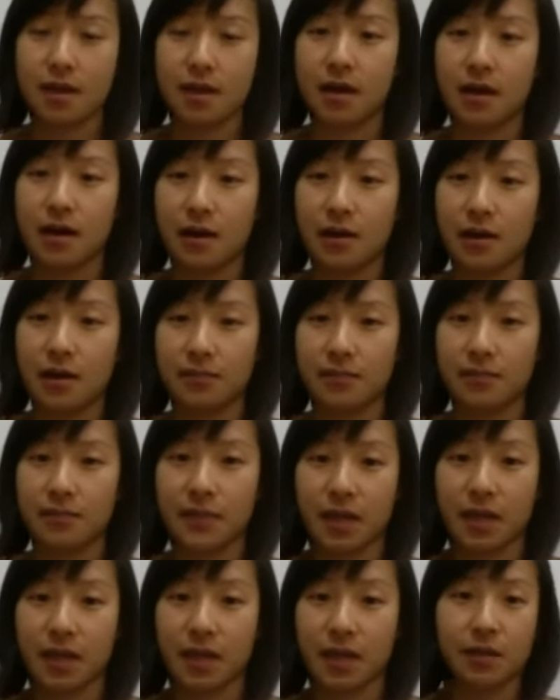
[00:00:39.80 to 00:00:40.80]

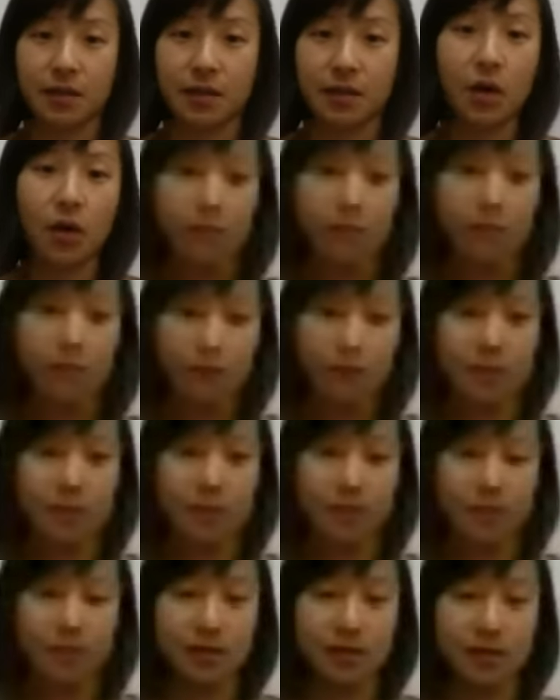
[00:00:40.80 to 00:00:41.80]
The goal, of course,
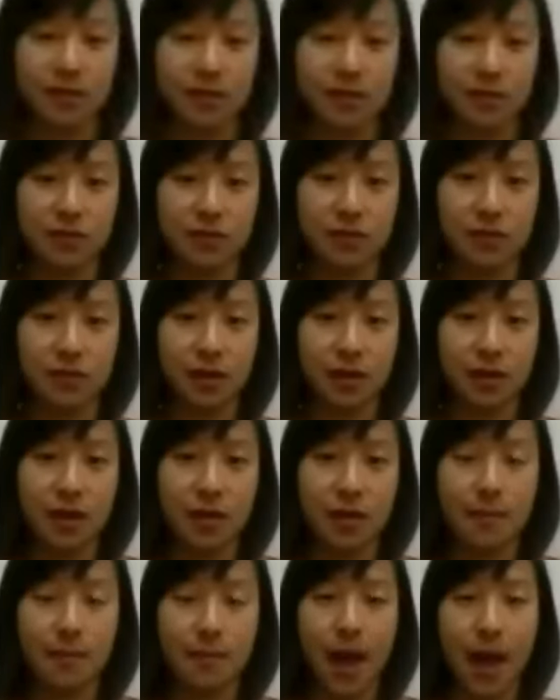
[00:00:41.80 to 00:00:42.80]
is to
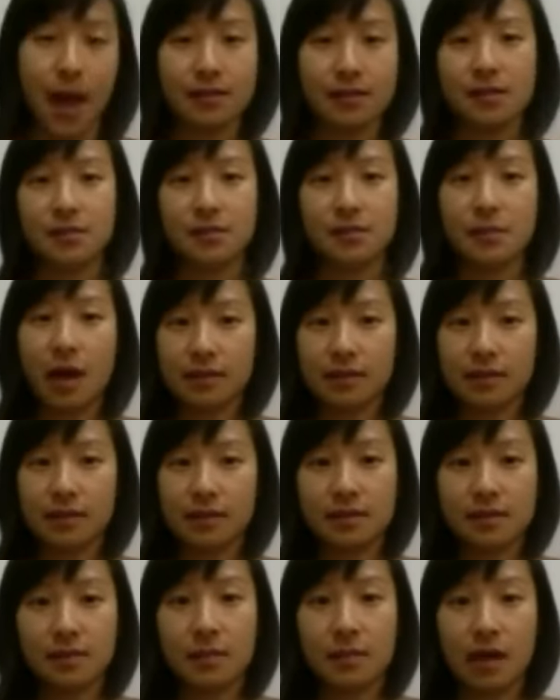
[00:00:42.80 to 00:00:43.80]

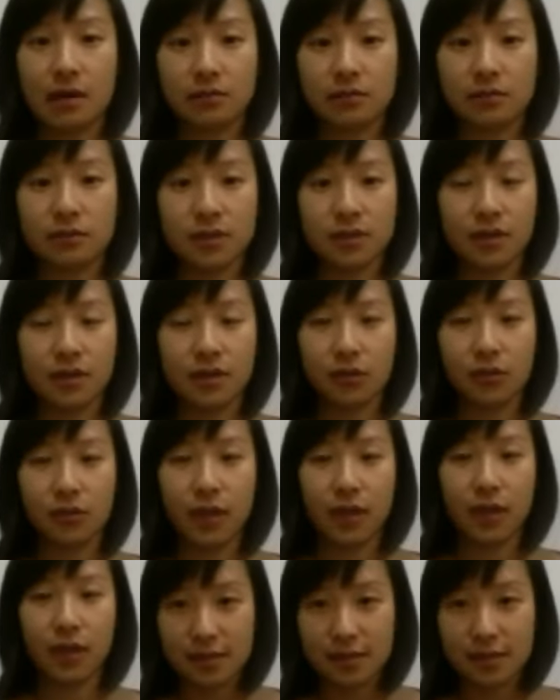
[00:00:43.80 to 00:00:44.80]
maximize the amount of
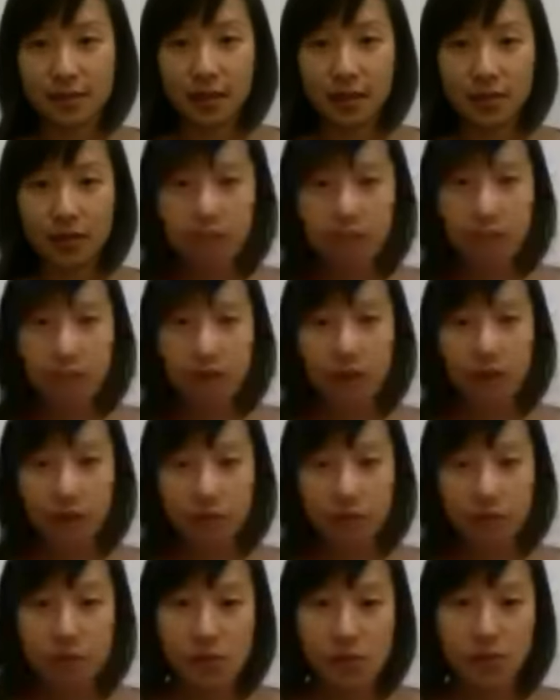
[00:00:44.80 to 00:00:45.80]
ways that other
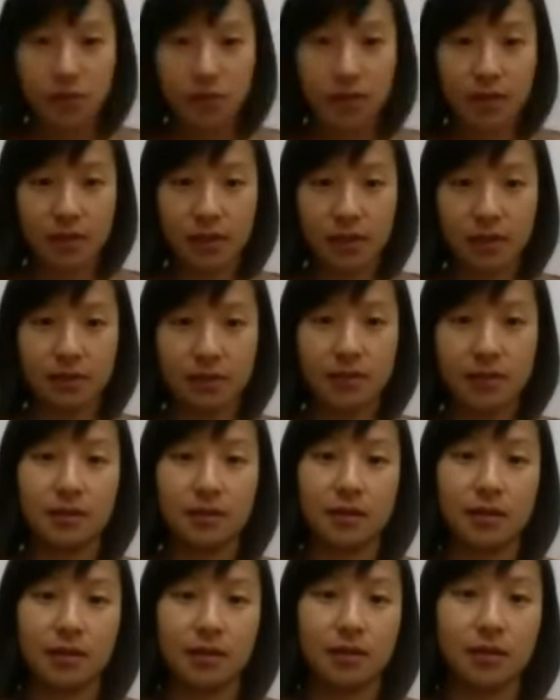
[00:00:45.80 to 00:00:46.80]
people can
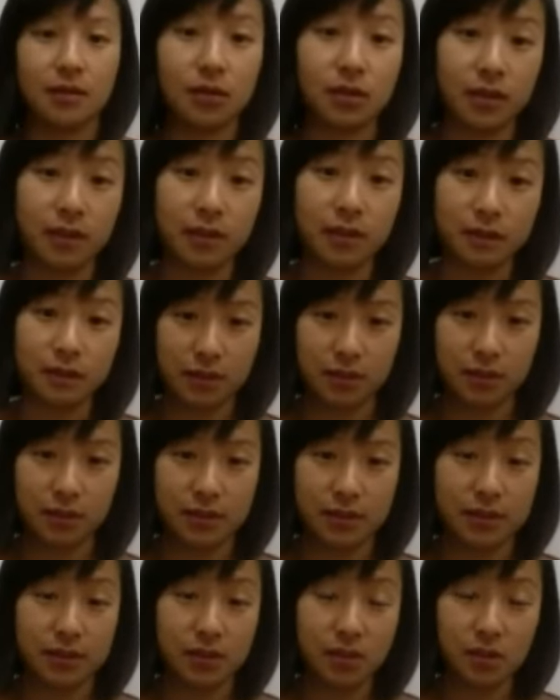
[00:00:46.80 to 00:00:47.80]

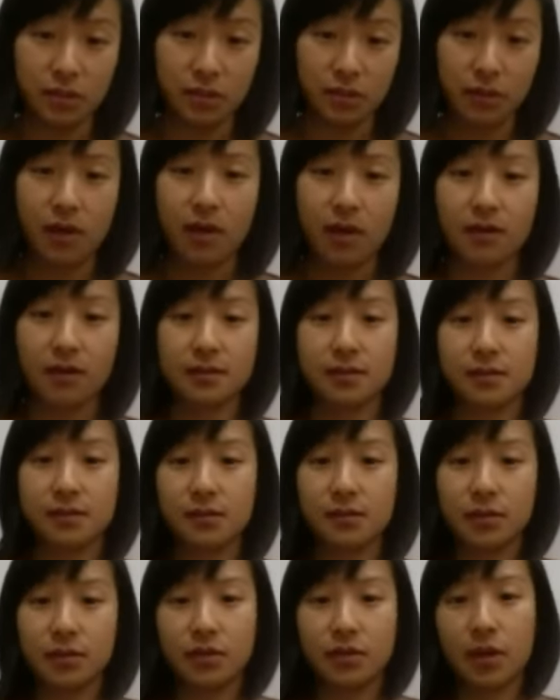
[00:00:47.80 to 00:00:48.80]
see your blog,
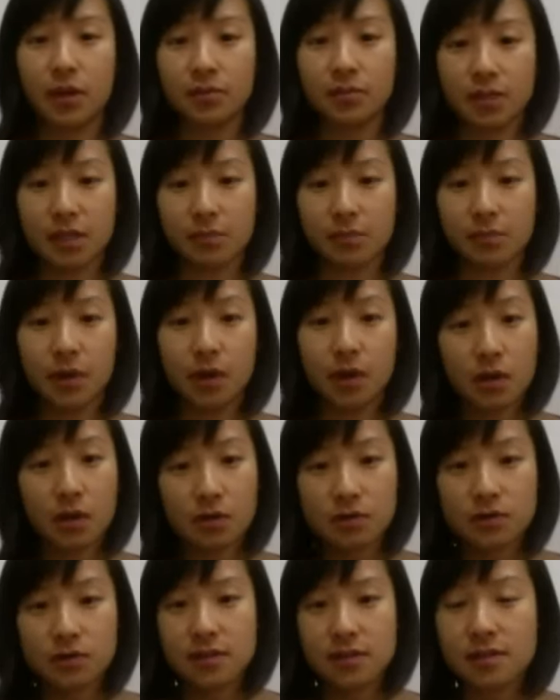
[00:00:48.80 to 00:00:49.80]
see when you update
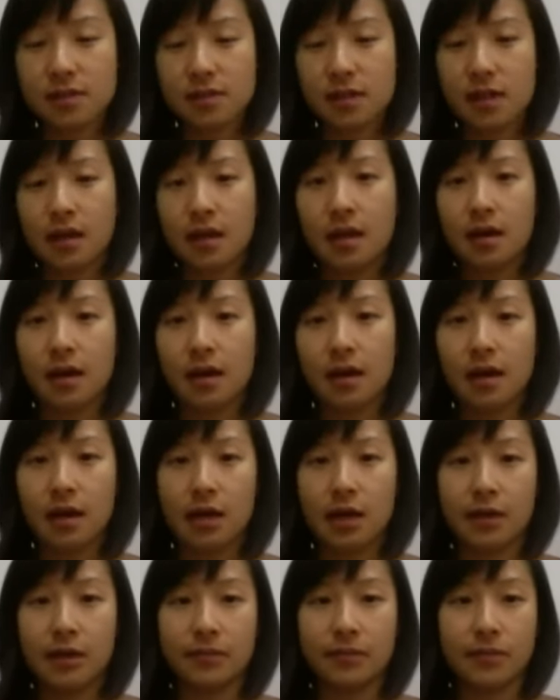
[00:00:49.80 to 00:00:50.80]
posts,
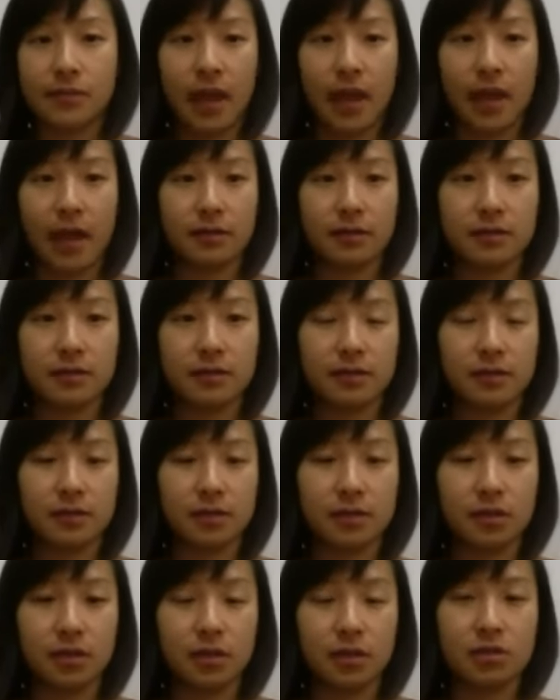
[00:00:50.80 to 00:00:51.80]
and
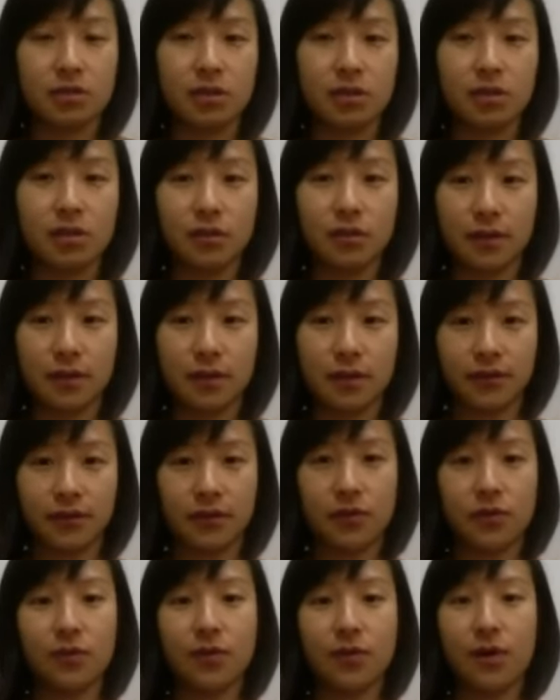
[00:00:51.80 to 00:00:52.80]
in general,
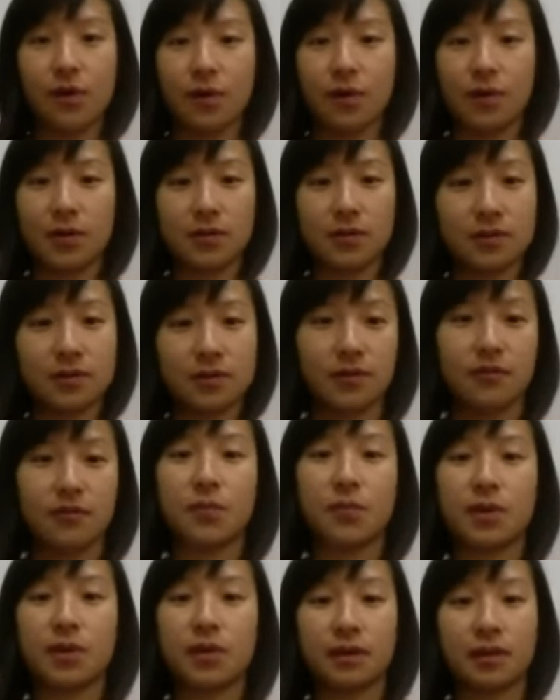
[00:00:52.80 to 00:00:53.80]
if you're
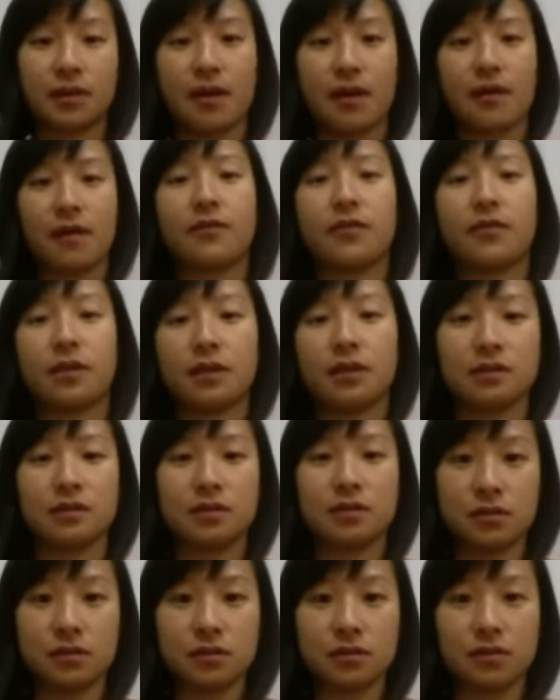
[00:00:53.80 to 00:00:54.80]
putting the effort
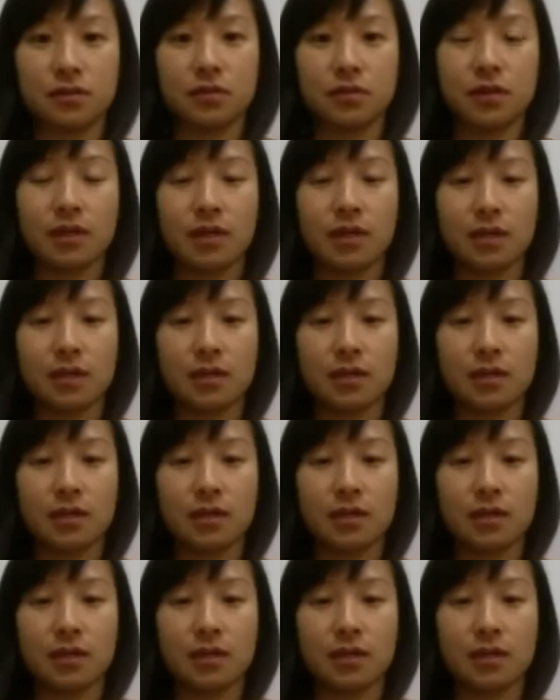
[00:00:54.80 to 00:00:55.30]
into,